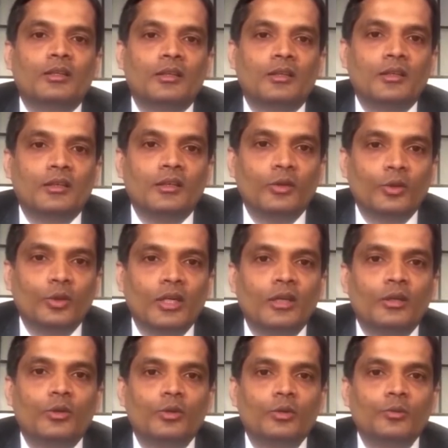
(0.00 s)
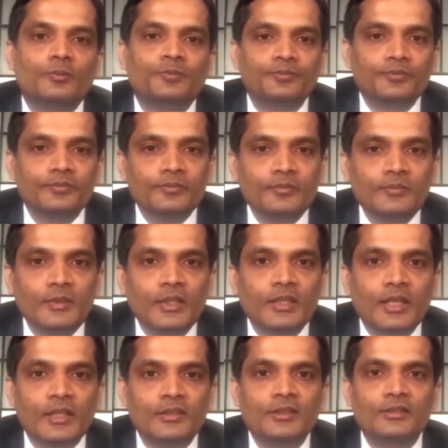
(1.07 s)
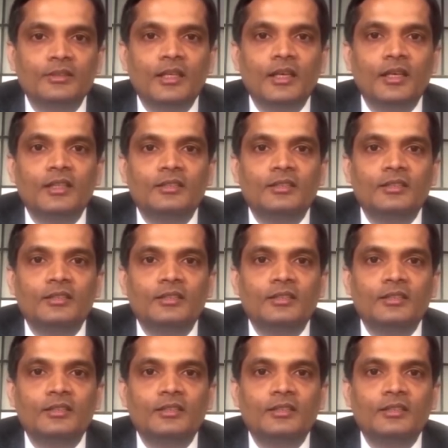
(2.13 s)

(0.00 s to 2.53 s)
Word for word: from where to where, how long, and other things.